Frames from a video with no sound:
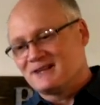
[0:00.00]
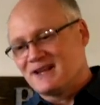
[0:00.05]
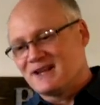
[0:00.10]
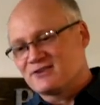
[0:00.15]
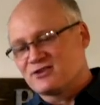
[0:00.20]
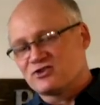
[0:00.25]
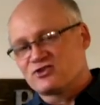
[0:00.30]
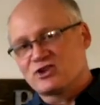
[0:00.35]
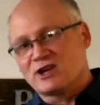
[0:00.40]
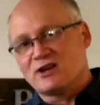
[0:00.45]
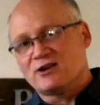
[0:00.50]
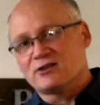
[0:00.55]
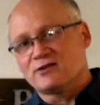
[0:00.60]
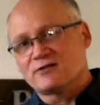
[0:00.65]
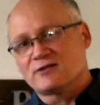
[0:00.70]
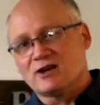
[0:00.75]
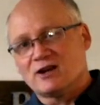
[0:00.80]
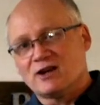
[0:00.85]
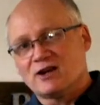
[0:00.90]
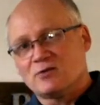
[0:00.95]
as a child
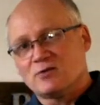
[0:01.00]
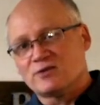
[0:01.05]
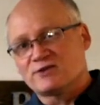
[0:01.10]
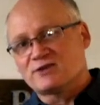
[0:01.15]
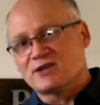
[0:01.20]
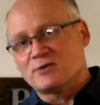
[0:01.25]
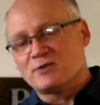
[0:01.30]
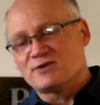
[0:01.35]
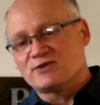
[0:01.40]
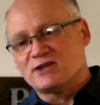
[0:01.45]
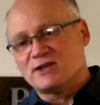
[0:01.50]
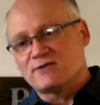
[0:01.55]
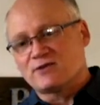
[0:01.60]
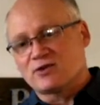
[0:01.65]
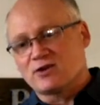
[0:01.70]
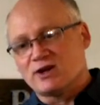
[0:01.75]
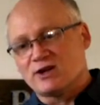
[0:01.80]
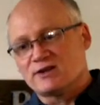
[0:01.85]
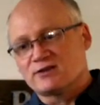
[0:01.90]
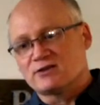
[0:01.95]
of God once they receive
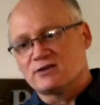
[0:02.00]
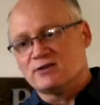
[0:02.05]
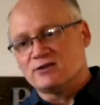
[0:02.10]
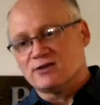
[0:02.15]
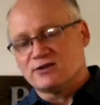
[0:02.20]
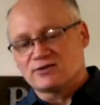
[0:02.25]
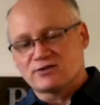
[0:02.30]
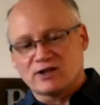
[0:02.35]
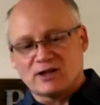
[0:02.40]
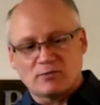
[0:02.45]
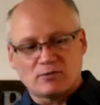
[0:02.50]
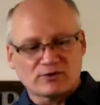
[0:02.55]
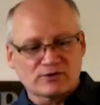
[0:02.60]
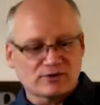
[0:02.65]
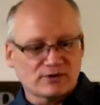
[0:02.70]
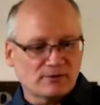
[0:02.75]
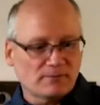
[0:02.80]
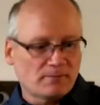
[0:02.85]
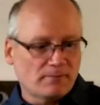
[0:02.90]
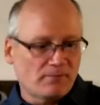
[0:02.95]
Christ,
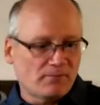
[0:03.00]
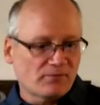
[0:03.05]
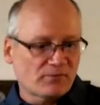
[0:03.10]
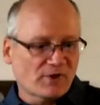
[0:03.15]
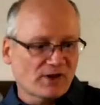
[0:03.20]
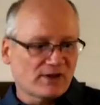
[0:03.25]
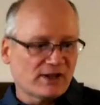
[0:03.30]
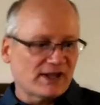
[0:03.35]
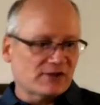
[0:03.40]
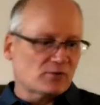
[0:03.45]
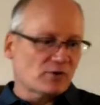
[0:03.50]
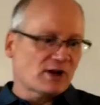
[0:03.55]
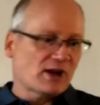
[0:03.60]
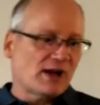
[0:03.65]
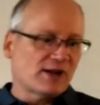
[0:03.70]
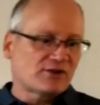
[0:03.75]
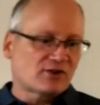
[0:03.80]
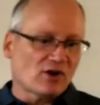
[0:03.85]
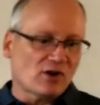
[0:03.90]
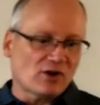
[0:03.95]
discipleship. That's what
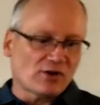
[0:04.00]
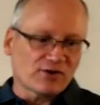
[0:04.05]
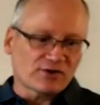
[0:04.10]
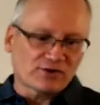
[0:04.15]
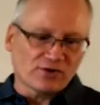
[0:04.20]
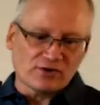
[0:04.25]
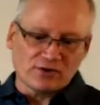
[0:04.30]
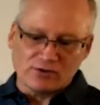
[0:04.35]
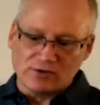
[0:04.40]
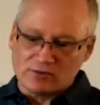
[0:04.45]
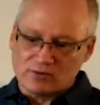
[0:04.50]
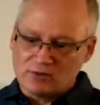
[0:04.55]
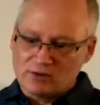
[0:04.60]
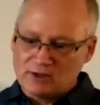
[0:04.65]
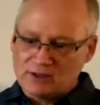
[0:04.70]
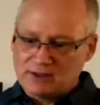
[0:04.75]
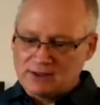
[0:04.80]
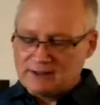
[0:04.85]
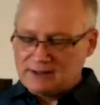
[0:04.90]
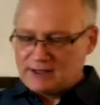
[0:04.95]
God's called us to do.
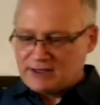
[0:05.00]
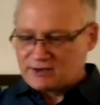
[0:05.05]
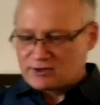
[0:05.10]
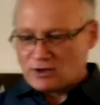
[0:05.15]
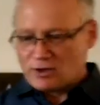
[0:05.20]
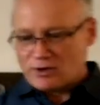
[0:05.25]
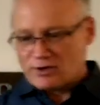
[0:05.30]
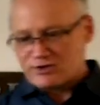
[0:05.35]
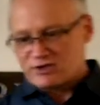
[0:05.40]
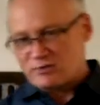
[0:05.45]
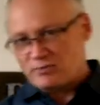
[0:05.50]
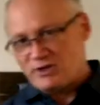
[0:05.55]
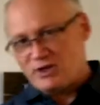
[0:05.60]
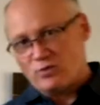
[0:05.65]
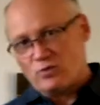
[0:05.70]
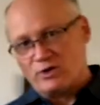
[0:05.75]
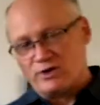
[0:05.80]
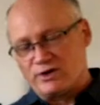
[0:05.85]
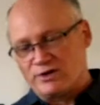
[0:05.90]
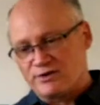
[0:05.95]
He's called us to be
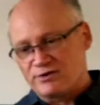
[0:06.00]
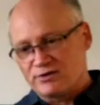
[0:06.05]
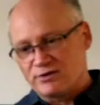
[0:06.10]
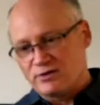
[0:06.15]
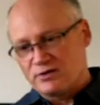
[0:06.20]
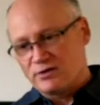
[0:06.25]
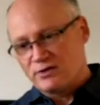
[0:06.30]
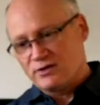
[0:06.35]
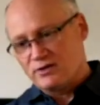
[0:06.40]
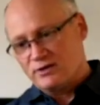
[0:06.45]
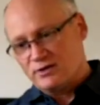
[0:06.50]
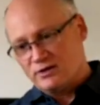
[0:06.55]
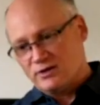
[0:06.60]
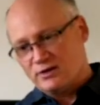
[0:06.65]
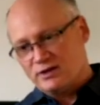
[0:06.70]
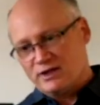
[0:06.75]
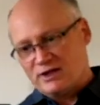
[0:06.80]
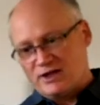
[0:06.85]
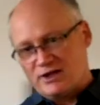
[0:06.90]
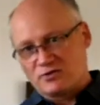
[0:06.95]
a witness.
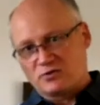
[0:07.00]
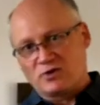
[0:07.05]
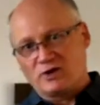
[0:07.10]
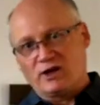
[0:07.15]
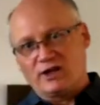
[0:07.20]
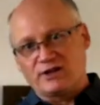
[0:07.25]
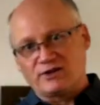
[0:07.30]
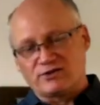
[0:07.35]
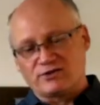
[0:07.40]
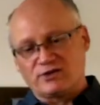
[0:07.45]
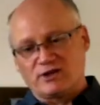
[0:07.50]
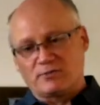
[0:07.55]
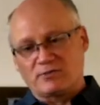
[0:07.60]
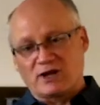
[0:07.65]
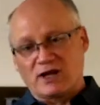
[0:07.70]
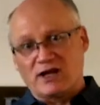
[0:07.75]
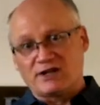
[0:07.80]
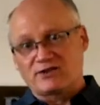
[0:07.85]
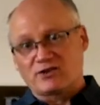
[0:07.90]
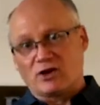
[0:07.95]
It is a
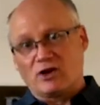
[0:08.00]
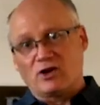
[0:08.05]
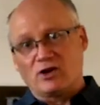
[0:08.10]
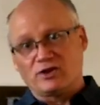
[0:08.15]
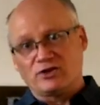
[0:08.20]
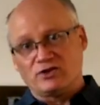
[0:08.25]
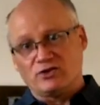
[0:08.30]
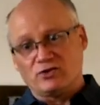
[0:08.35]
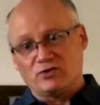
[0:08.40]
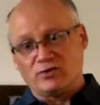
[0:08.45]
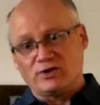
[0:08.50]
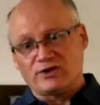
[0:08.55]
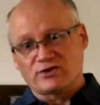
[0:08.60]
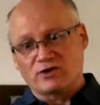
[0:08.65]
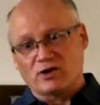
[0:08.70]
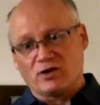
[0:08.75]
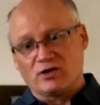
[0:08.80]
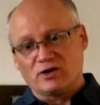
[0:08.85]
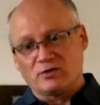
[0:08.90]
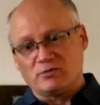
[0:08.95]
relationship. God's calling you and
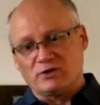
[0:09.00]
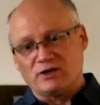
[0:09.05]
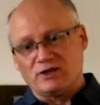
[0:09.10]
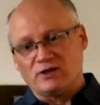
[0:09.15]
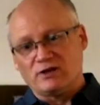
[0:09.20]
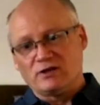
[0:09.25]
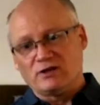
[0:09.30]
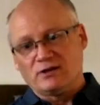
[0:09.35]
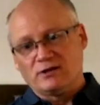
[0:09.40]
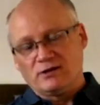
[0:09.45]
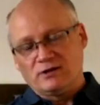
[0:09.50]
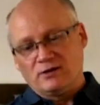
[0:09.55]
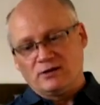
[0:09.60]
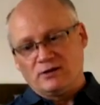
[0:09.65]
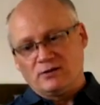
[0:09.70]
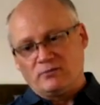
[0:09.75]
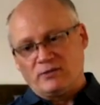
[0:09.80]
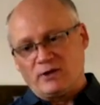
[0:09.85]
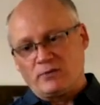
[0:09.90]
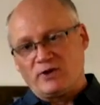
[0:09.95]
He's calling me.
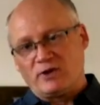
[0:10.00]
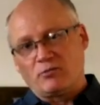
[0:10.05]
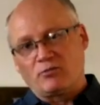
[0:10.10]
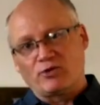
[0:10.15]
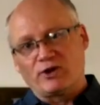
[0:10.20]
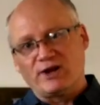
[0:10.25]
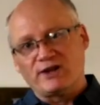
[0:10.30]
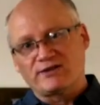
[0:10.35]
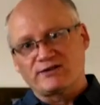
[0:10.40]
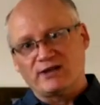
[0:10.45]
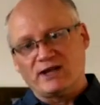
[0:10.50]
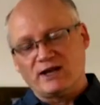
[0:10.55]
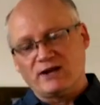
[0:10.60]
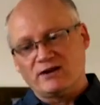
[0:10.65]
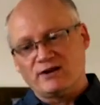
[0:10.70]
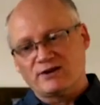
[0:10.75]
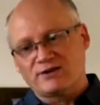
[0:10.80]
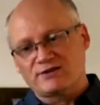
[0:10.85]
May we embrace that and